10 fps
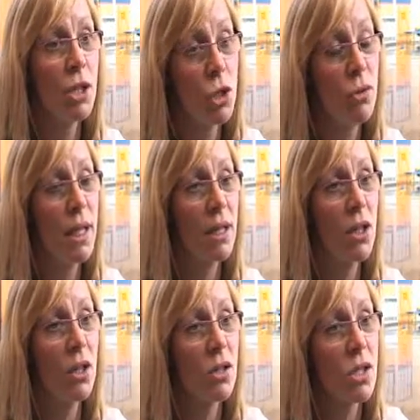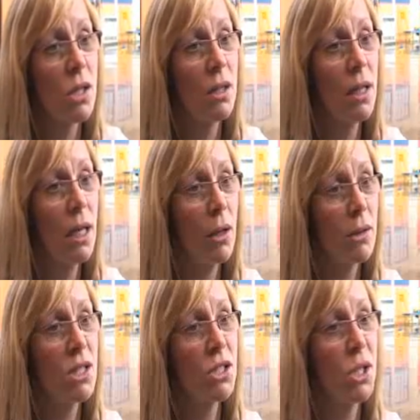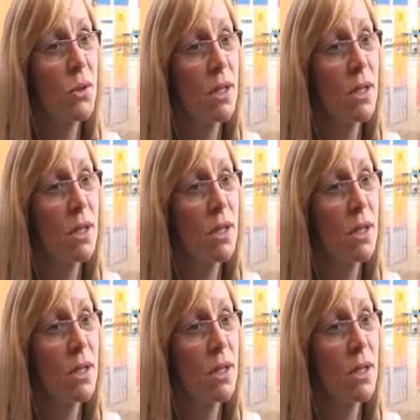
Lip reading: during that course I was introduced,